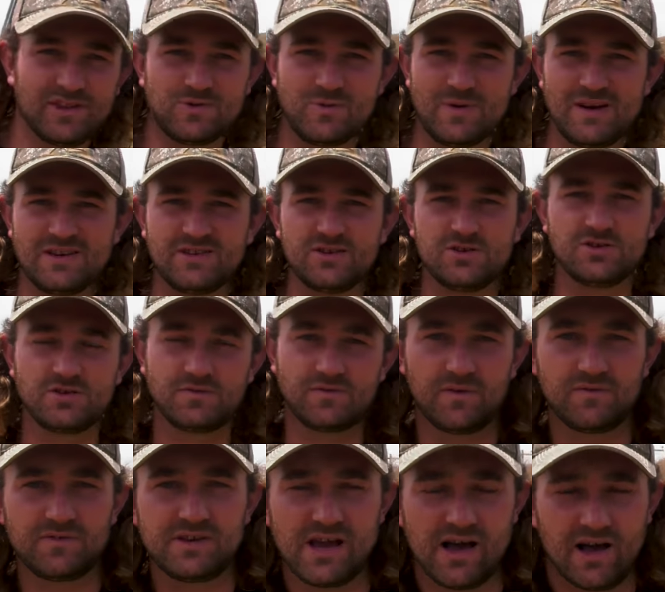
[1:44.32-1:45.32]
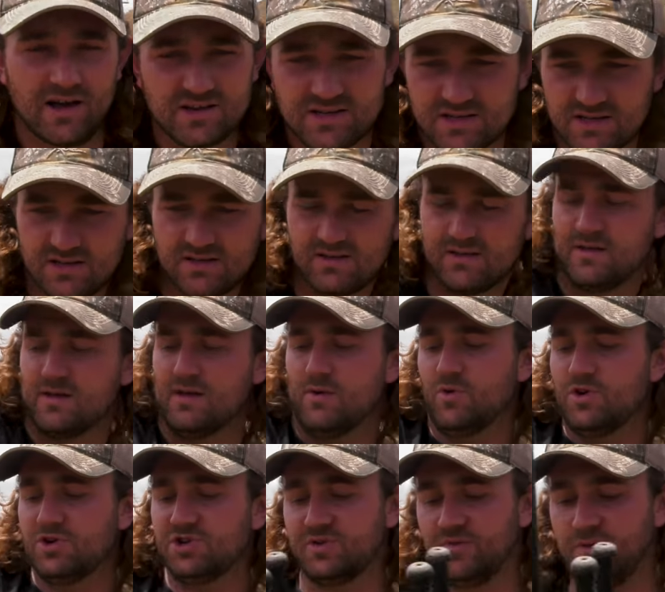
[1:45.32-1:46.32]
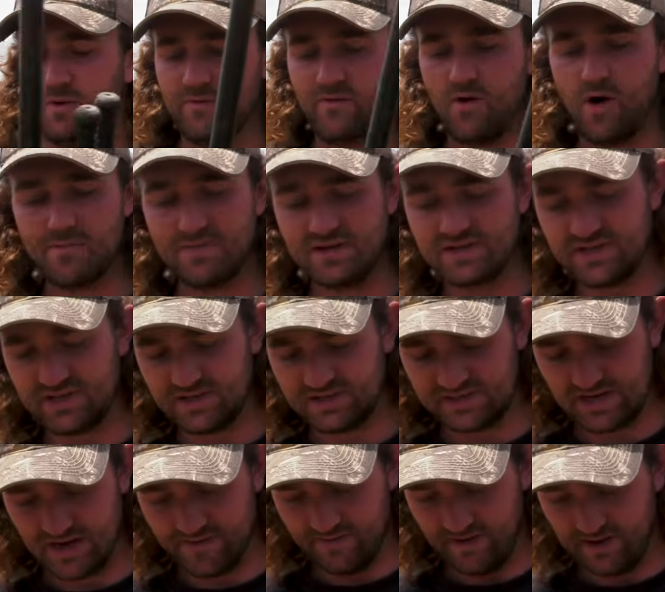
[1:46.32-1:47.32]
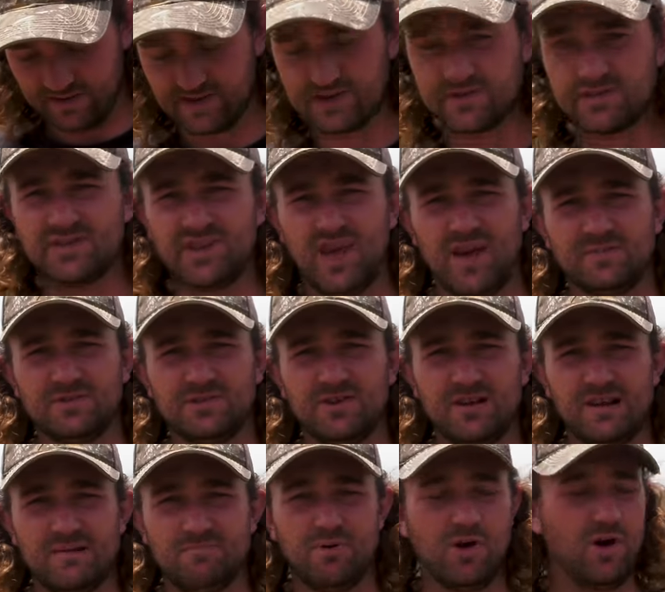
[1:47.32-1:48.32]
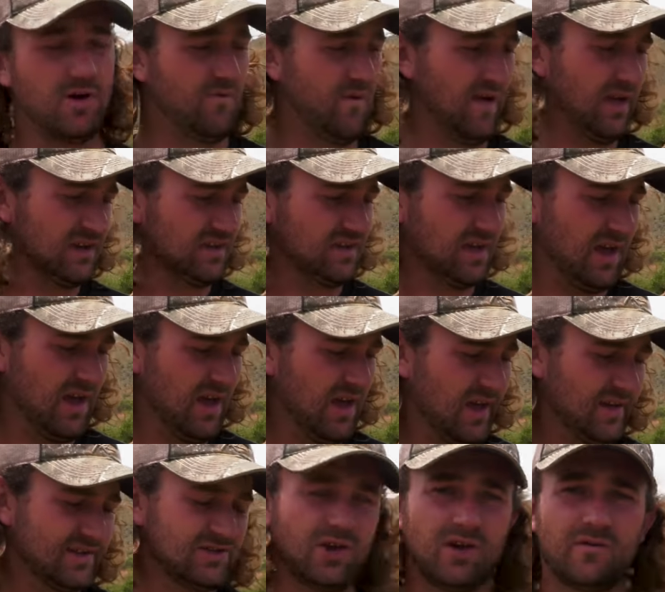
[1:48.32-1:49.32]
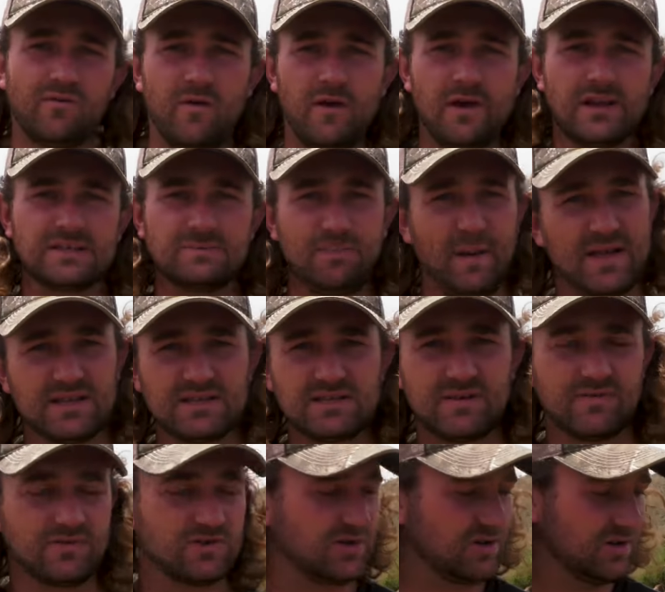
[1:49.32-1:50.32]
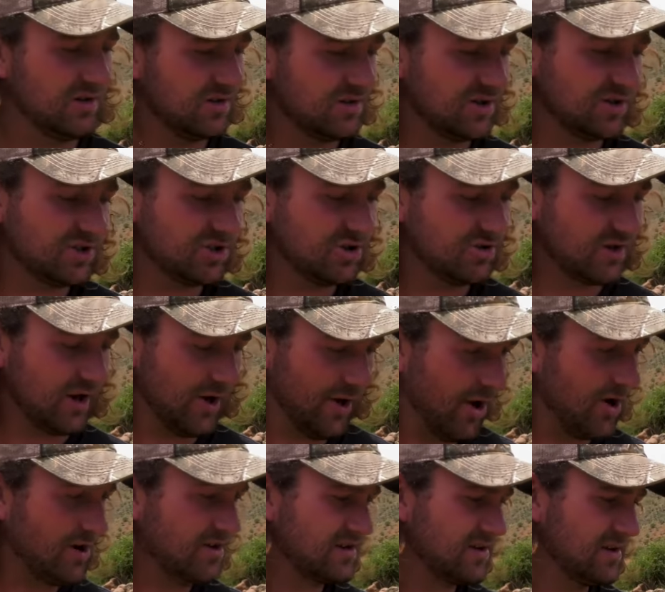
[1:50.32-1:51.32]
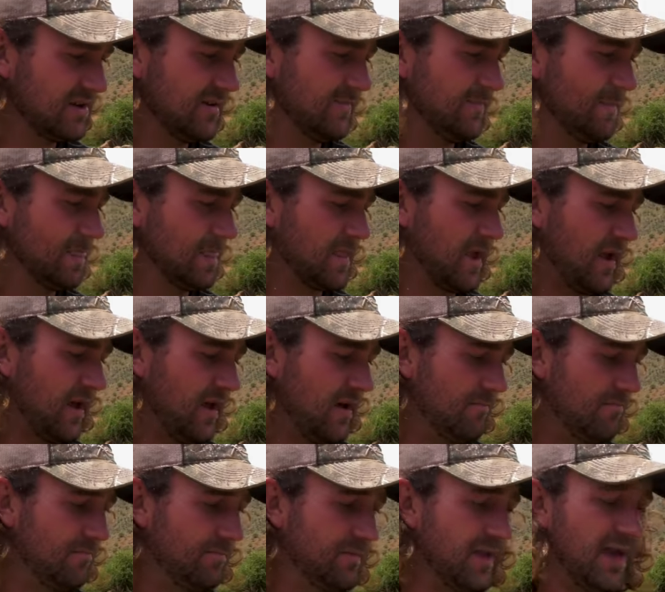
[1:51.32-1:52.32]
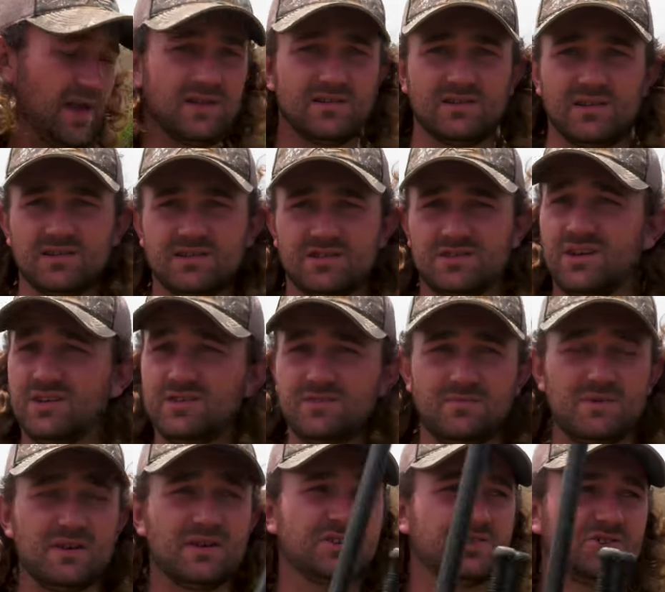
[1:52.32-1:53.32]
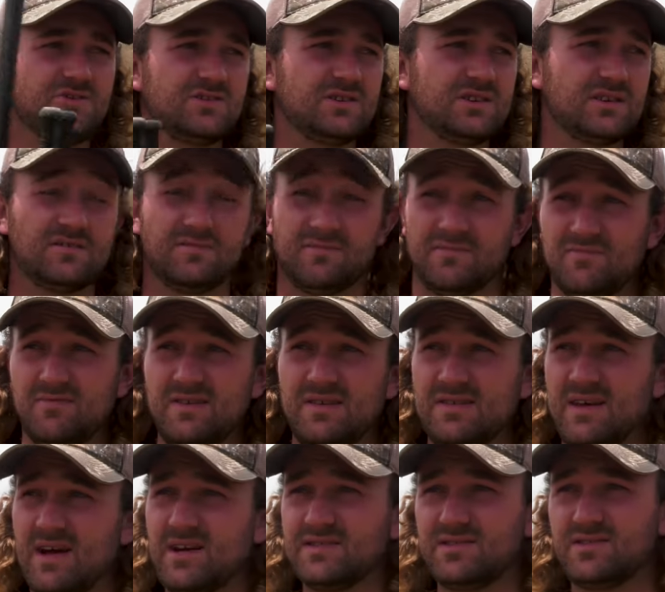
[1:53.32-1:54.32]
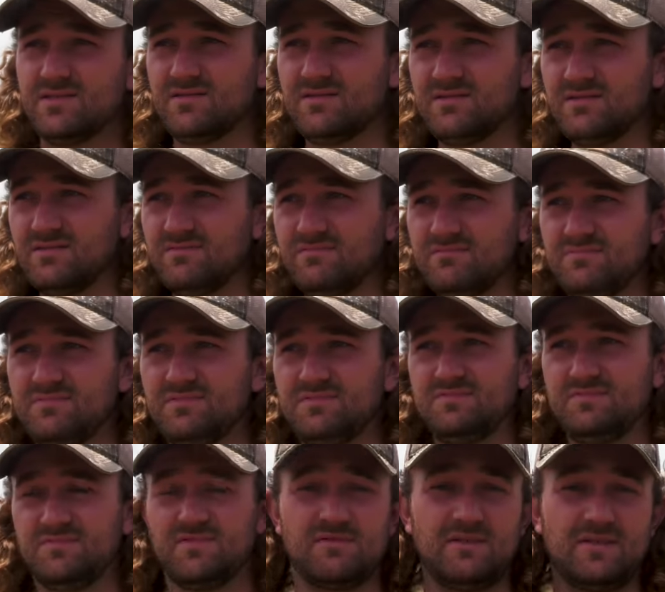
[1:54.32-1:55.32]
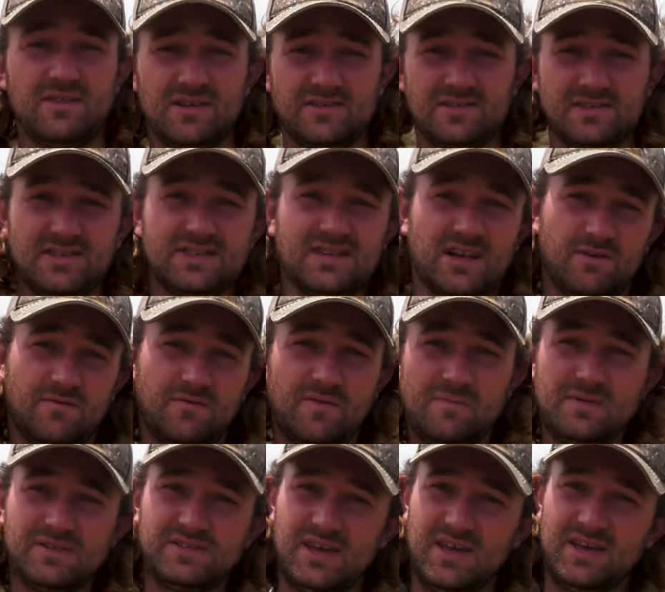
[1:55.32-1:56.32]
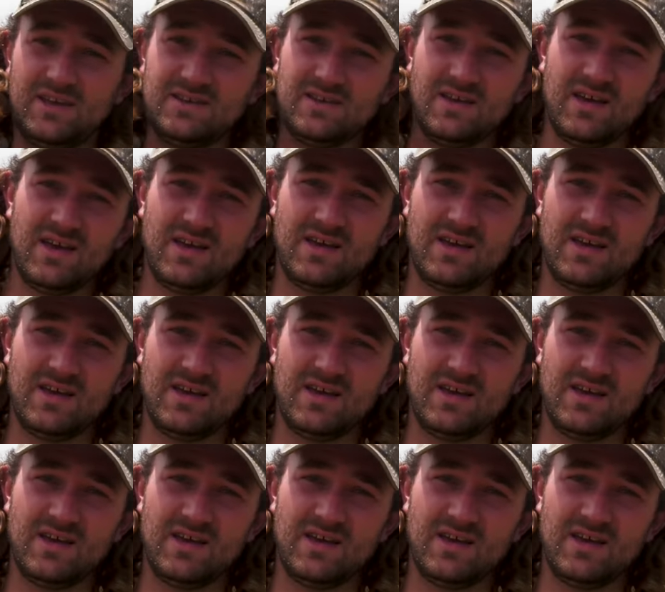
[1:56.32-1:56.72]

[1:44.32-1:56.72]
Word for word: the 22 250 out, which for varminting stuff like this is absolutely perfect. It's not very expensive to, to shoot a lot, um, and it's, I mean, it's shooting 3,000 3,600 feet per second.